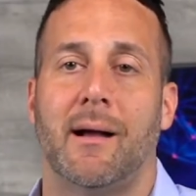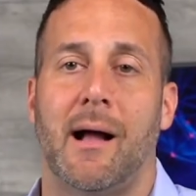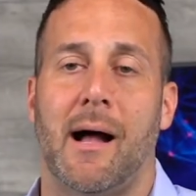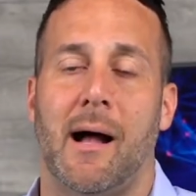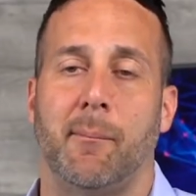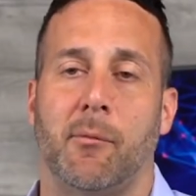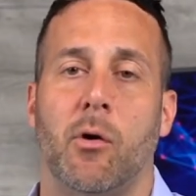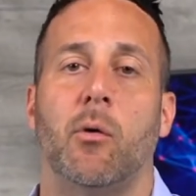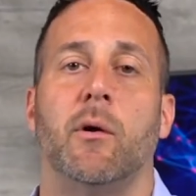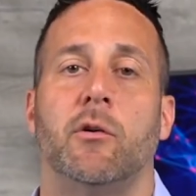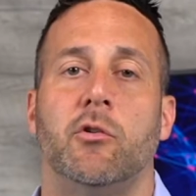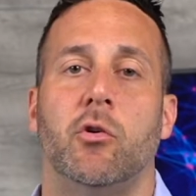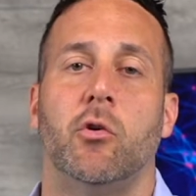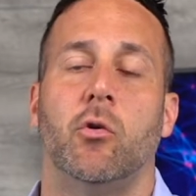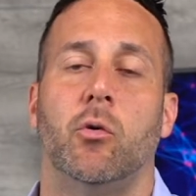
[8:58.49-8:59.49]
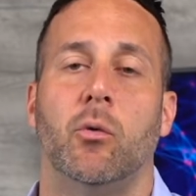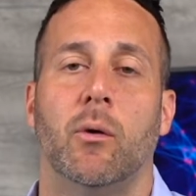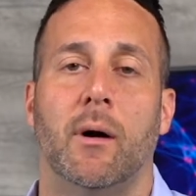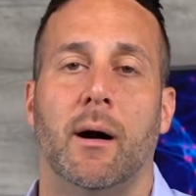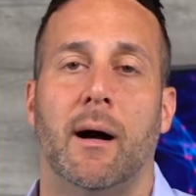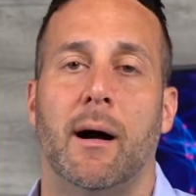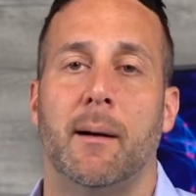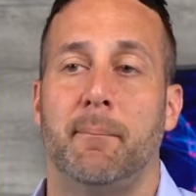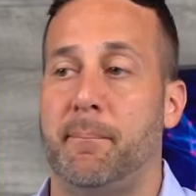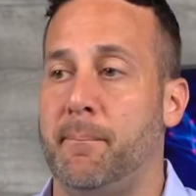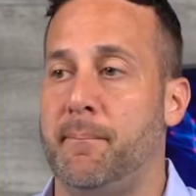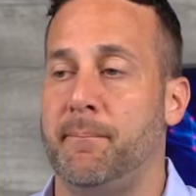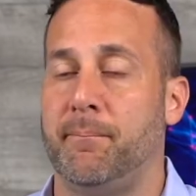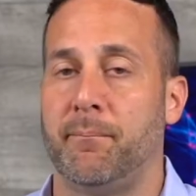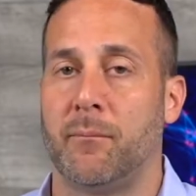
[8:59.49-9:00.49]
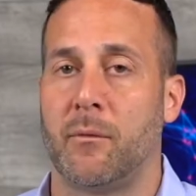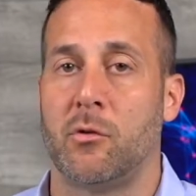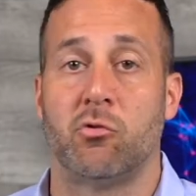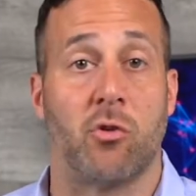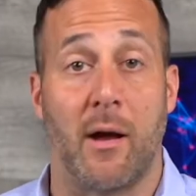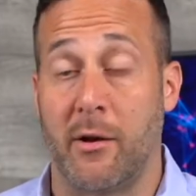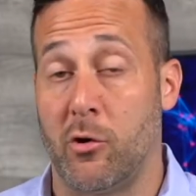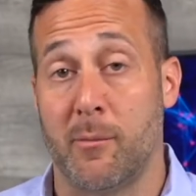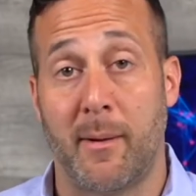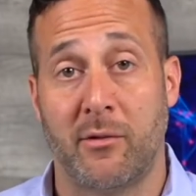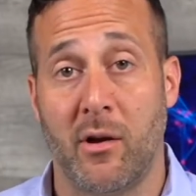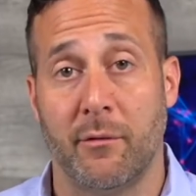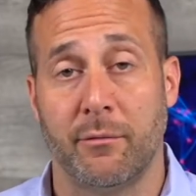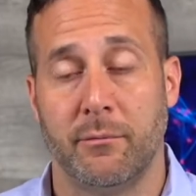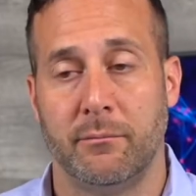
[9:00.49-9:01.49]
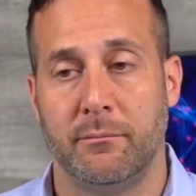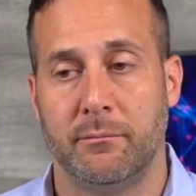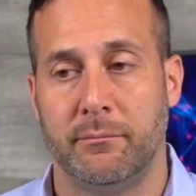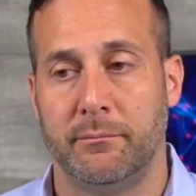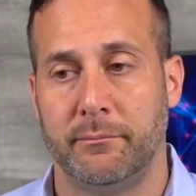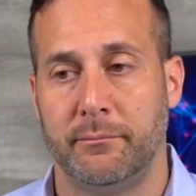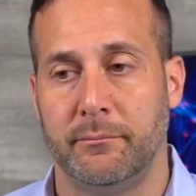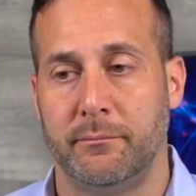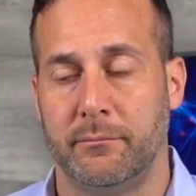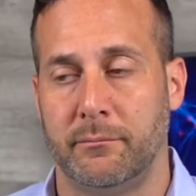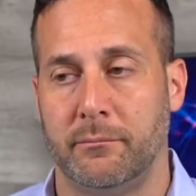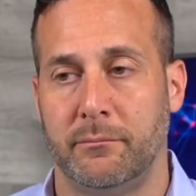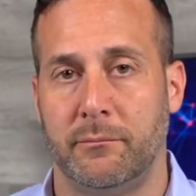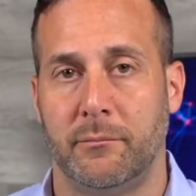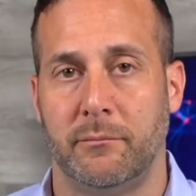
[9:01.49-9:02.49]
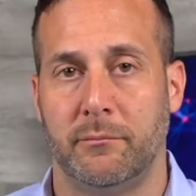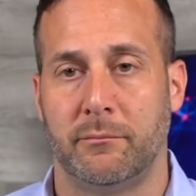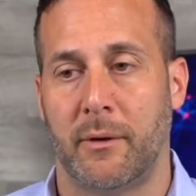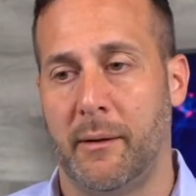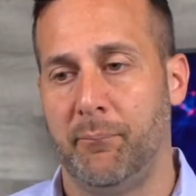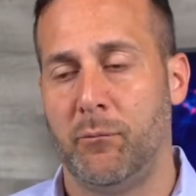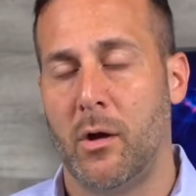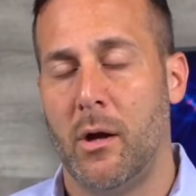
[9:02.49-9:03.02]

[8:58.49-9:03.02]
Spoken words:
I'm going to try to do it myself. Right?